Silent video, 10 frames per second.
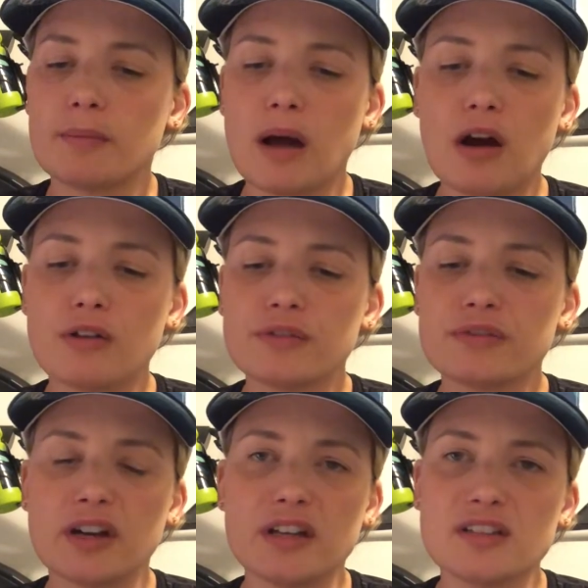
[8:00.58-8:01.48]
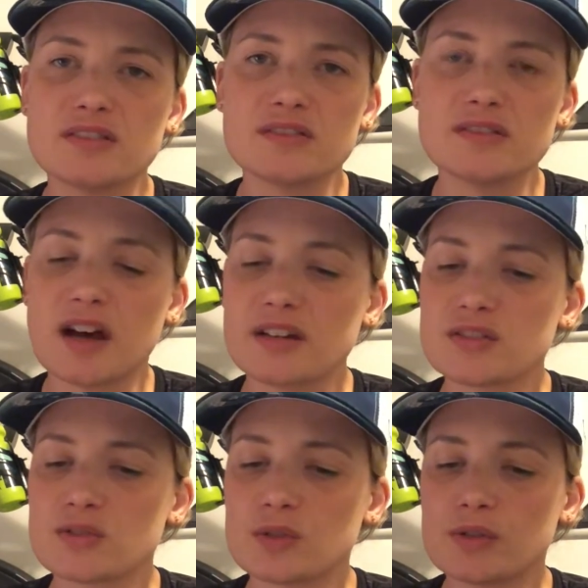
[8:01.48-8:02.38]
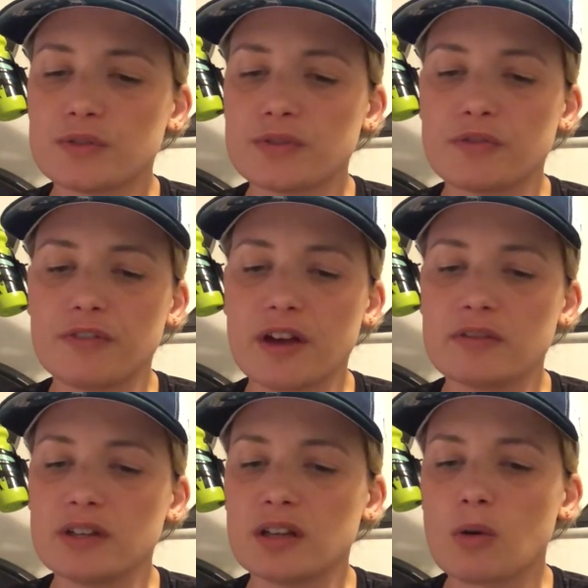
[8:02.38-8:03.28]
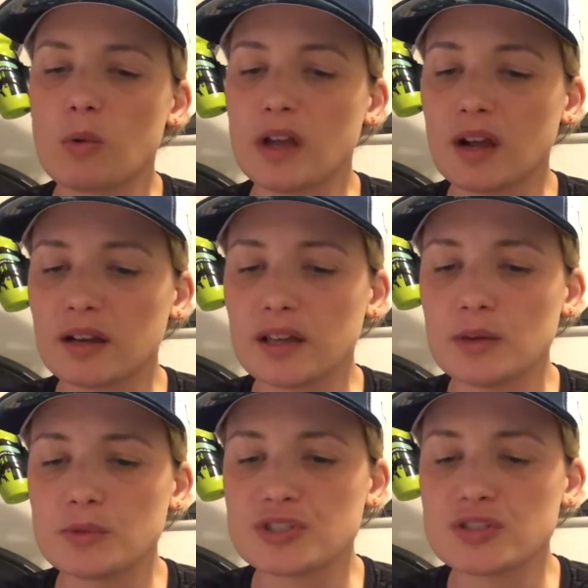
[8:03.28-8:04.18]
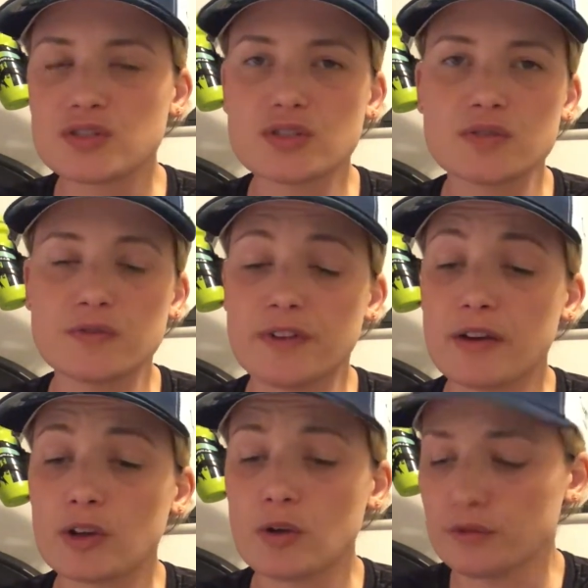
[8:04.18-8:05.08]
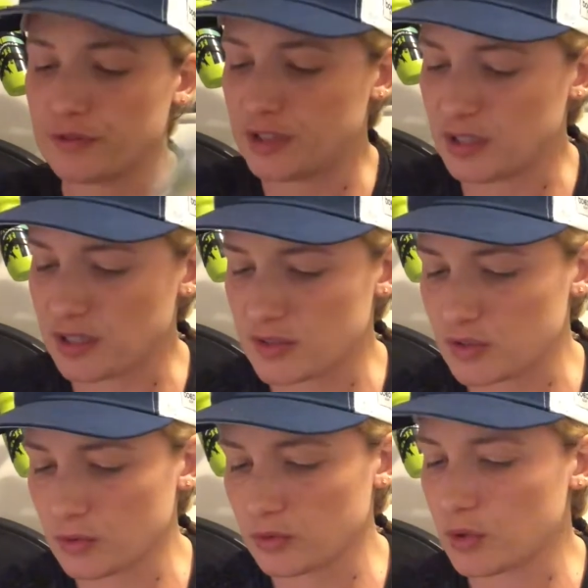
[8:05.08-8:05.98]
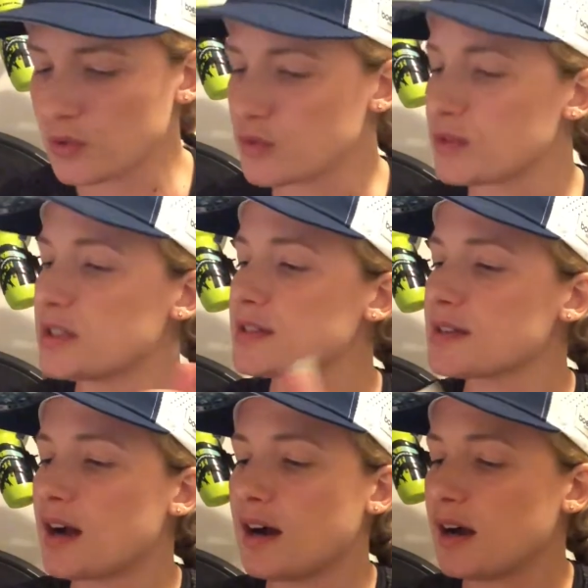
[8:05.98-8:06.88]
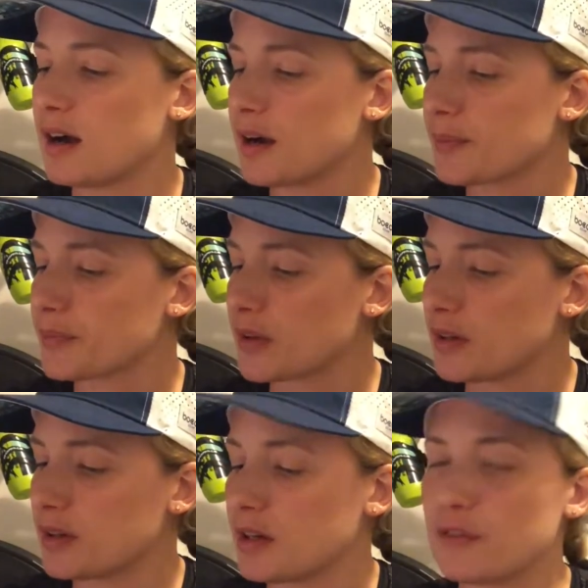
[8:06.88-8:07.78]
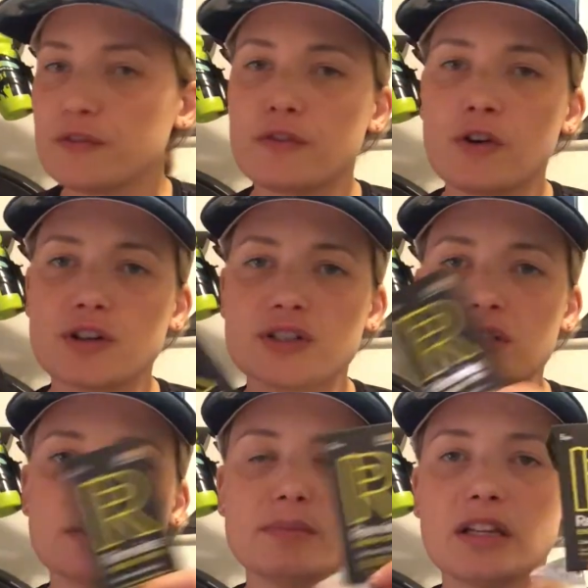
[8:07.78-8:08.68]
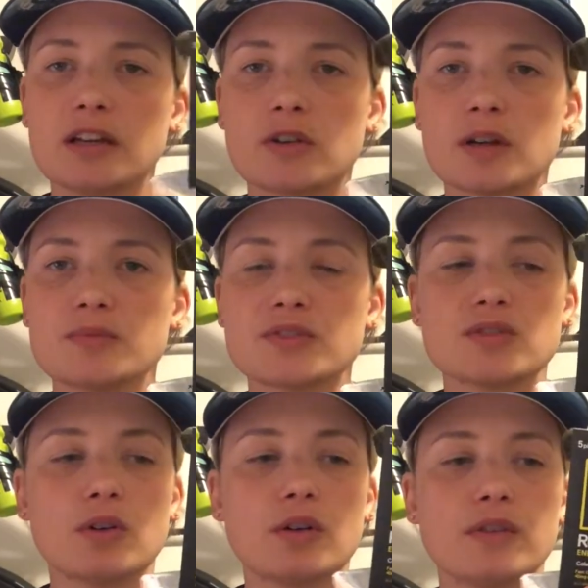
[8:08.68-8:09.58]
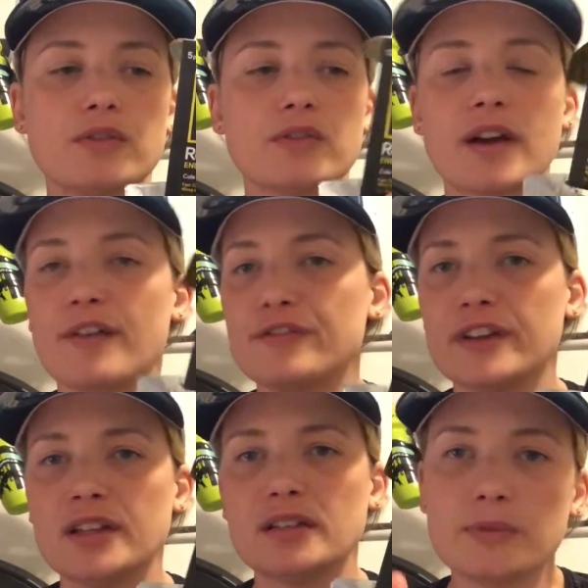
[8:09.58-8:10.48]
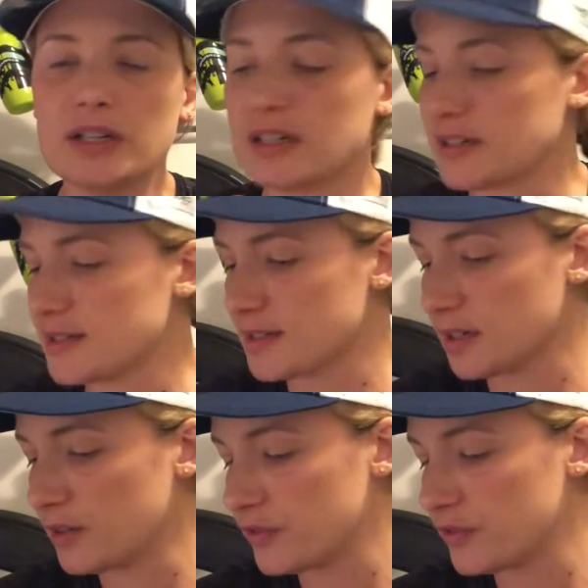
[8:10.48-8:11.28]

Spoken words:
mouth, and it dissolve very quickly, which is very convenient. So those ones are 40 milligrams of caffeine, really nice stuff.